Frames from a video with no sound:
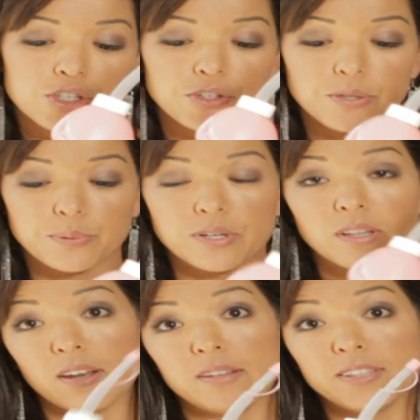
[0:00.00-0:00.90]
You can put a
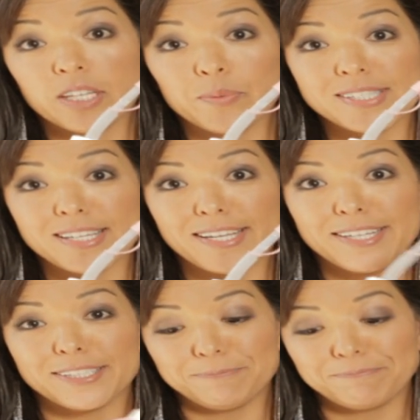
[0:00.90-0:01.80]
lot of liquids in it
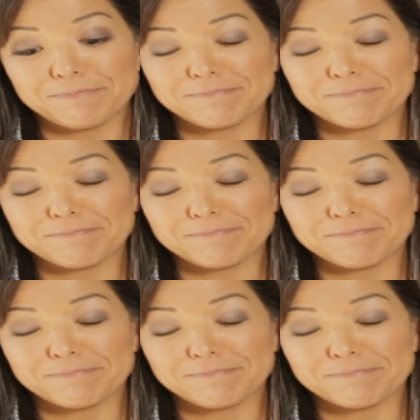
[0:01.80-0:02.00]
and